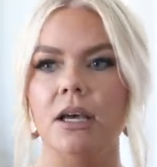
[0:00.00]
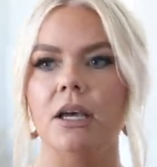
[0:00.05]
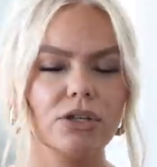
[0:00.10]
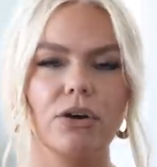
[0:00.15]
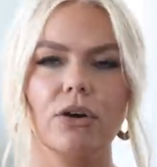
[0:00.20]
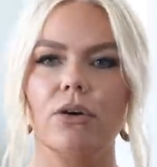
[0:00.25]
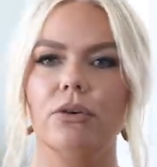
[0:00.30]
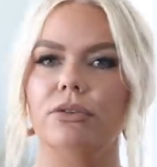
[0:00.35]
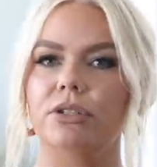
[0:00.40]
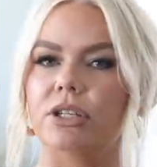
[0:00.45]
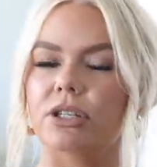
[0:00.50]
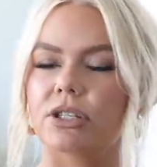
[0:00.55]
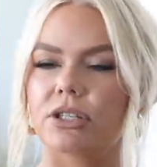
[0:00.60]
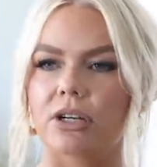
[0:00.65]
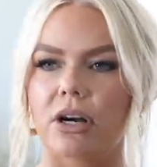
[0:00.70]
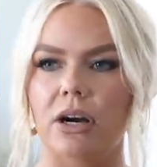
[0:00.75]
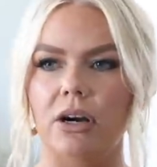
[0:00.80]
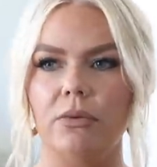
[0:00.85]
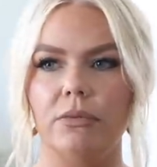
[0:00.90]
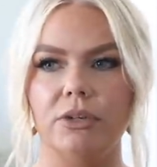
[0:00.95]
So to
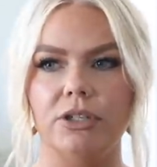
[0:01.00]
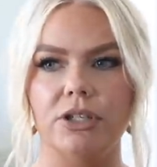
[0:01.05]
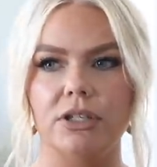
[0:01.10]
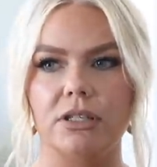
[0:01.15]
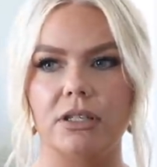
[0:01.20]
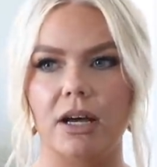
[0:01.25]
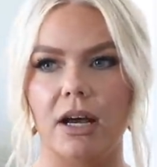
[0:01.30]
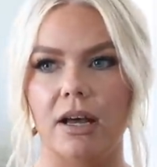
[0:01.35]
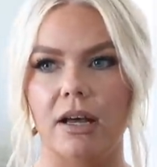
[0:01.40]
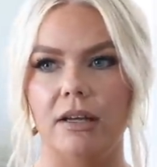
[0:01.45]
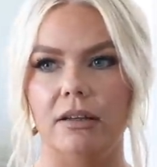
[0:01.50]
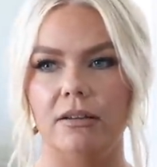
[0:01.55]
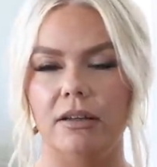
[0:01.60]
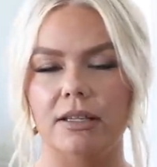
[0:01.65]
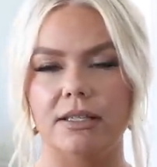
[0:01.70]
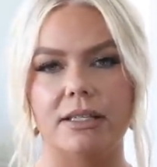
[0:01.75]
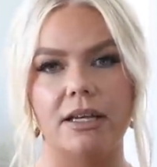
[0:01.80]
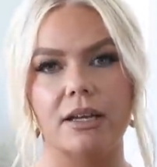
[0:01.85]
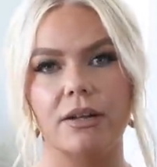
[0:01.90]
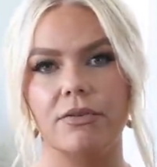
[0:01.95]
start, we just got
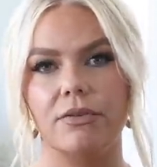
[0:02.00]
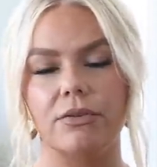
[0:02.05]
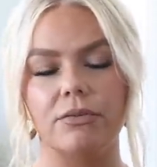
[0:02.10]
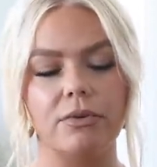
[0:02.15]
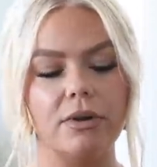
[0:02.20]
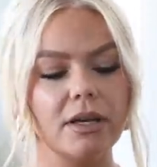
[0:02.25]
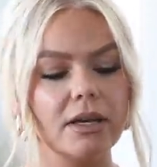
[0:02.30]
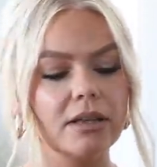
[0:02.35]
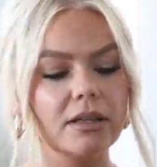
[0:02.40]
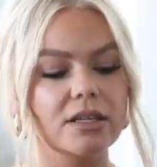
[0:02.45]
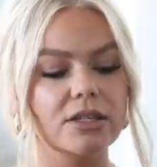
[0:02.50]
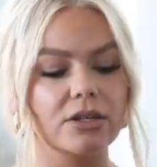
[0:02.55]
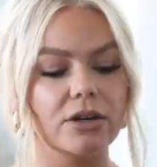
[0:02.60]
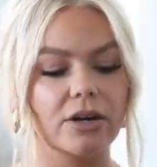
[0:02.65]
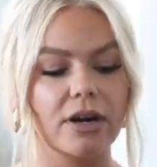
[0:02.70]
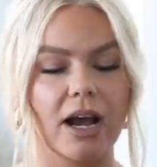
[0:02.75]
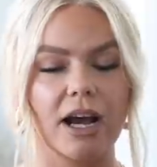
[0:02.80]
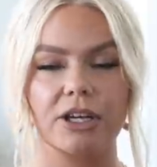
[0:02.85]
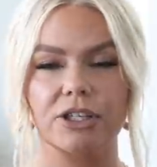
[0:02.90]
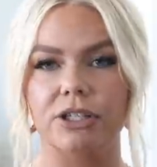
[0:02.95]
a set of three. These
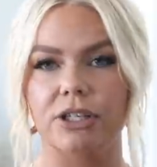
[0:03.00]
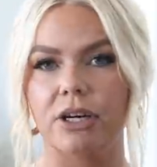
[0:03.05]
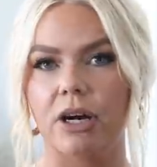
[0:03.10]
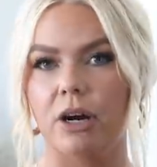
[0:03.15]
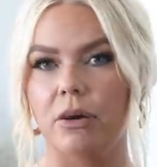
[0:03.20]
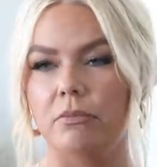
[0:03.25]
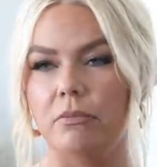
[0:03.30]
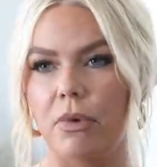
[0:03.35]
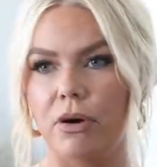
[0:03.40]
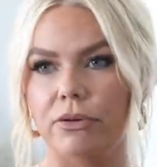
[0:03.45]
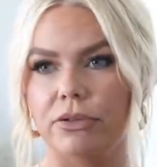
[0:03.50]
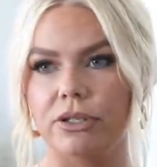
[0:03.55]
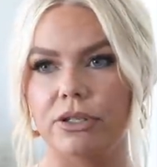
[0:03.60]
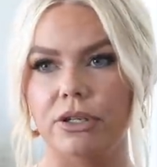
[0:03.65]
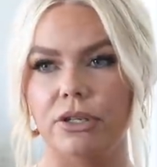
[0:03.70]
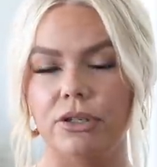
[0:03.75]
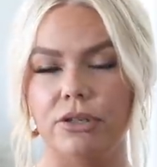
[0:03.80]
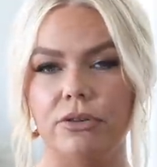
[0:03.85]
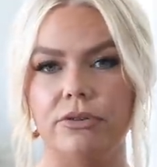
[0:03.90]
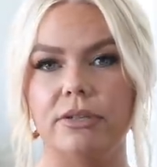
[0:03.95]
are actually our most
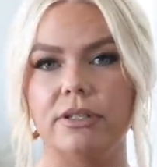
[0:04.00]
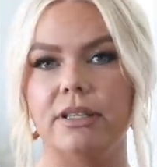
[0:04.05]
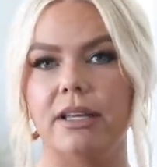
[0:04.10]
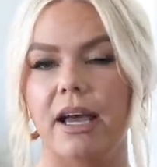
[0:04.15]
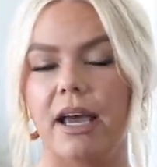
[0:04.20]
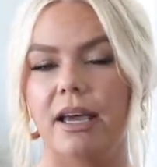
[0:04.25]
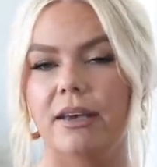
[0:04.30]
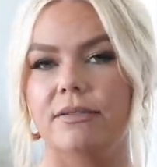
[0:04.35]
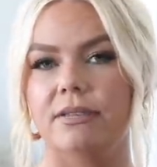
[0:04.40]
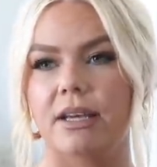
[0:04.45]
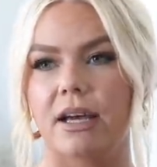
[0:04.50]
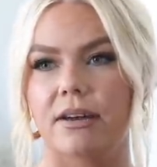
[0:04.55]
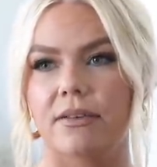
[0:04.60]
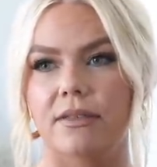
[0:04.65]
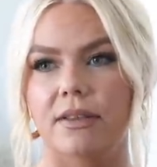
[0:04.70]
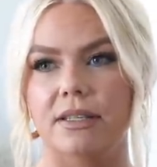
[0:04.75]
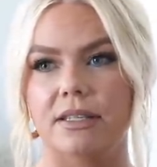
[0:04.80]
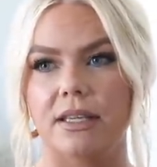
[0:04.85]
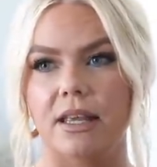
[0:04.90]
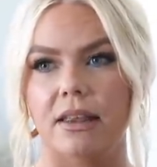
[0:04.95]
used knives out
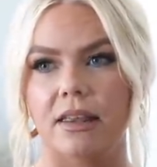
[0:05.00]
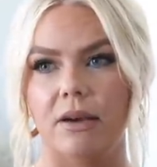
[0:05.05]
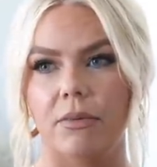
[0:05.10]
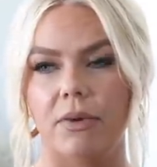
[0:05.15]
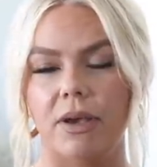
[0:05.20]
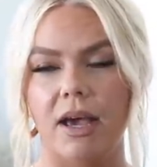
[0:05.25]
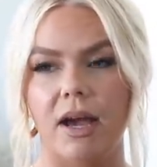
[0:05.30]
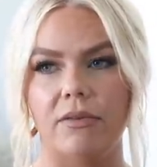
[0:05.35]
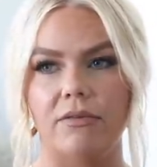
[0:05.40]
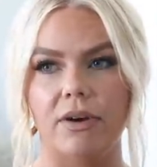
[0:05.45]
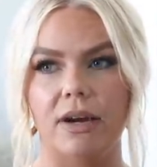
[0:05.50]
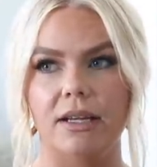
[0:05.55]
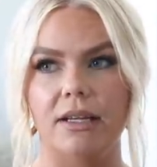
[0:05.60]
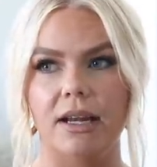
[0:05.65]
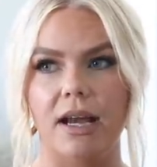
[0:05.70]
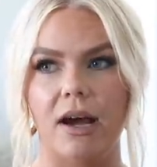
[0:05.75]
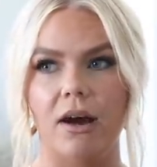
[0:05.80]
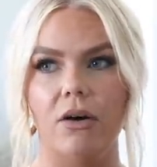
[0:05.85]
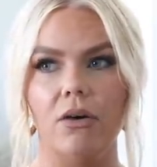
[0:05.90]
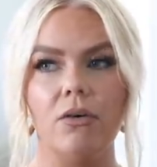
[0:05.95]
of the set that we have right
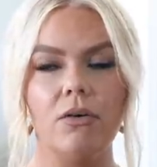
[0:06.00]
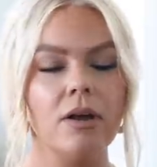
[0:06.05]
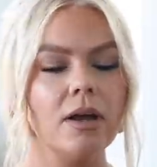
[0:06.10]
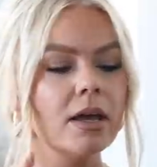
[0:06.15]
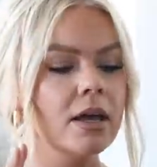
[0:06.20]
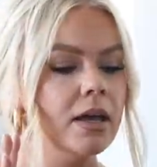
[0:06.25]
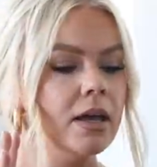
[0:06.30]
now.